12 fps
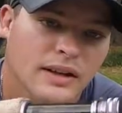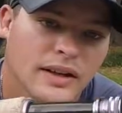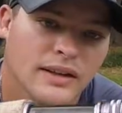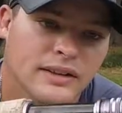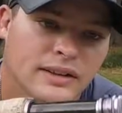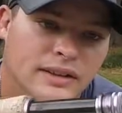
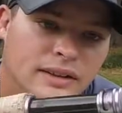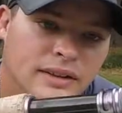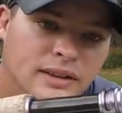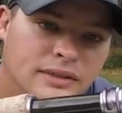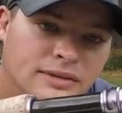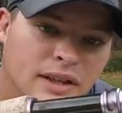Added
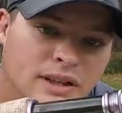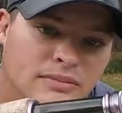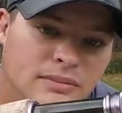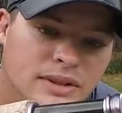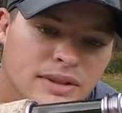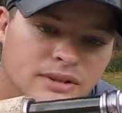a
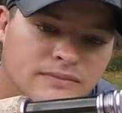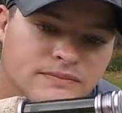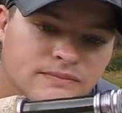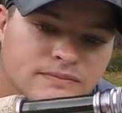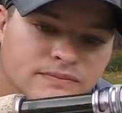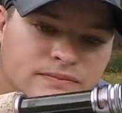fighting butt
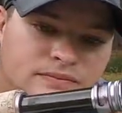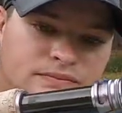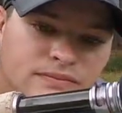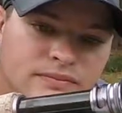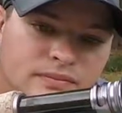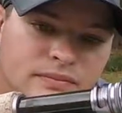
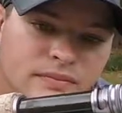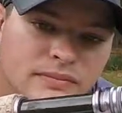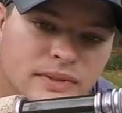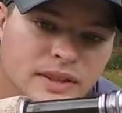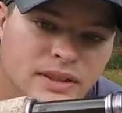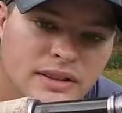
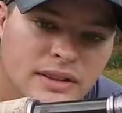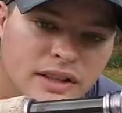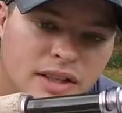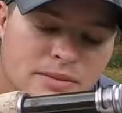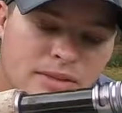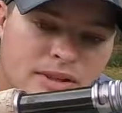and a
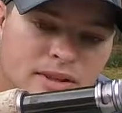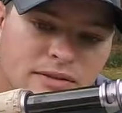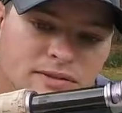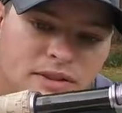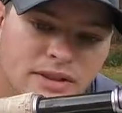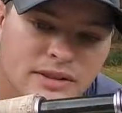Hobbs Creek
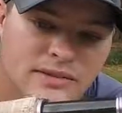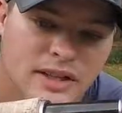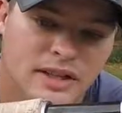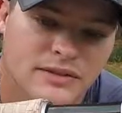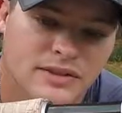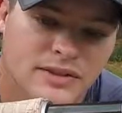
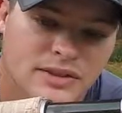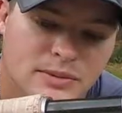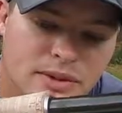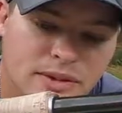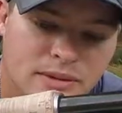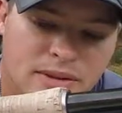5 to 6
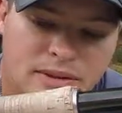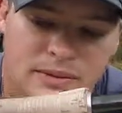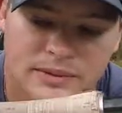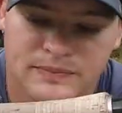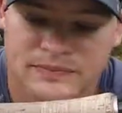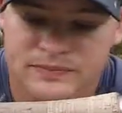weight
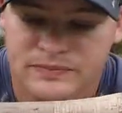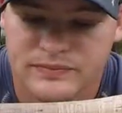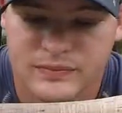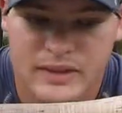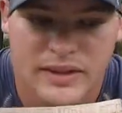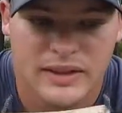reel.
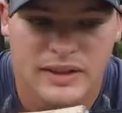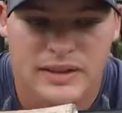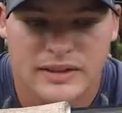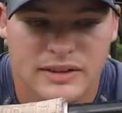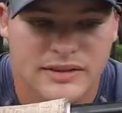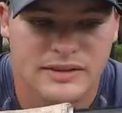
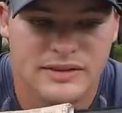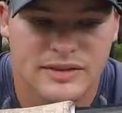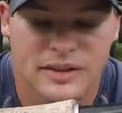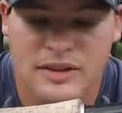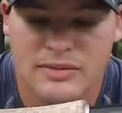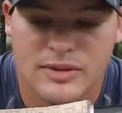This is the
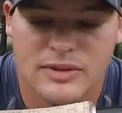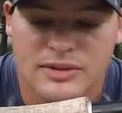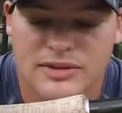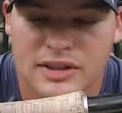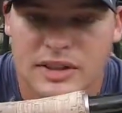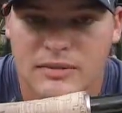same
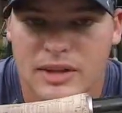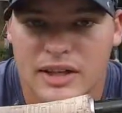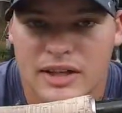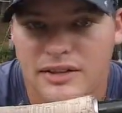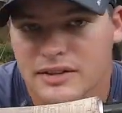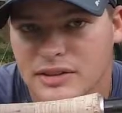reel, same
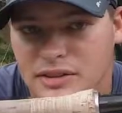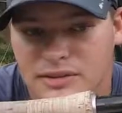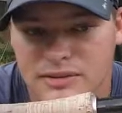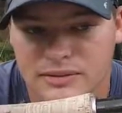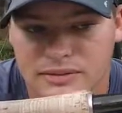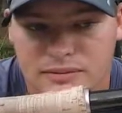line as I
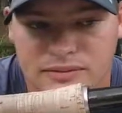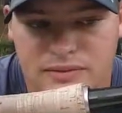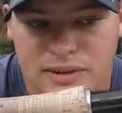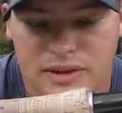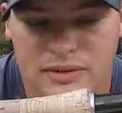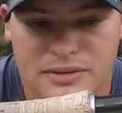use
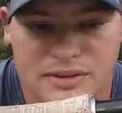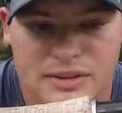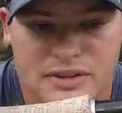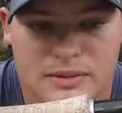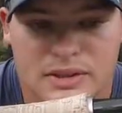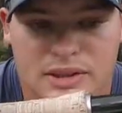on the other
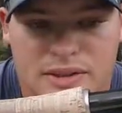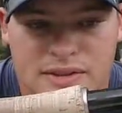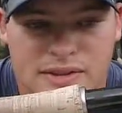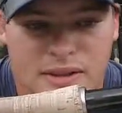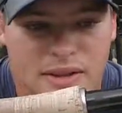6 weights.